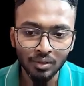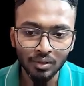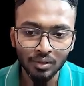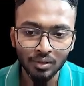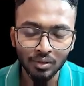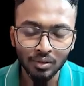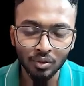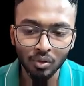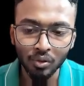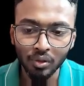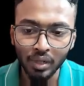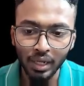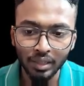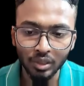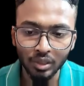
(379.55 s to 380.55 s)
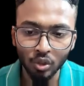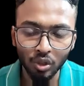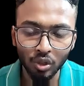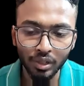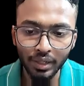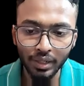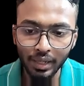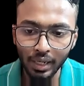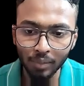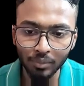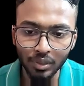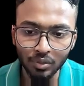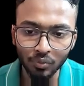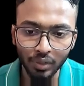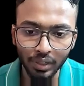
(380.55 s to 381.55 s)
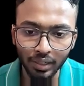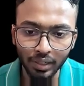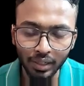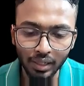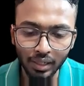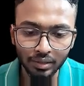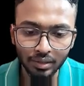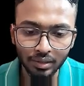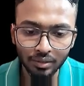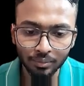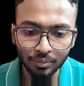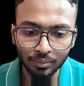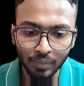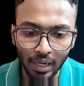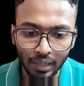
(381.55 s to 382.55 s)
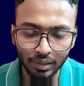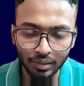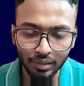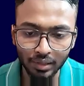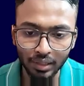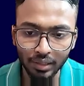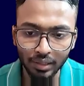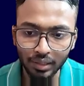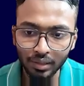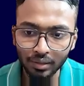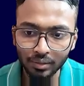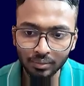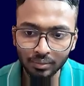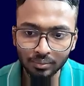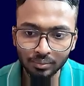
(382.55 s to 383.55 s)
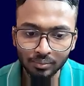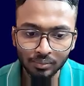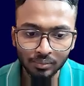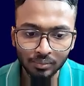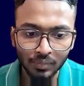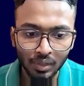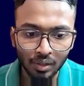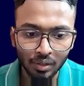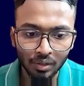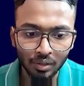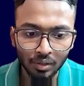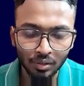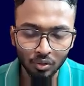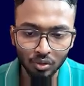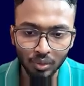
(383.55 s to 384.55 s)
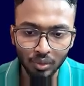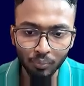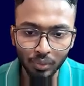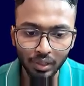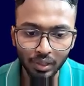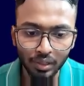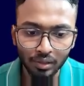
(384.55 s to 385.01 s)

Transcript: So as I already have this vertical axis at the center, to simply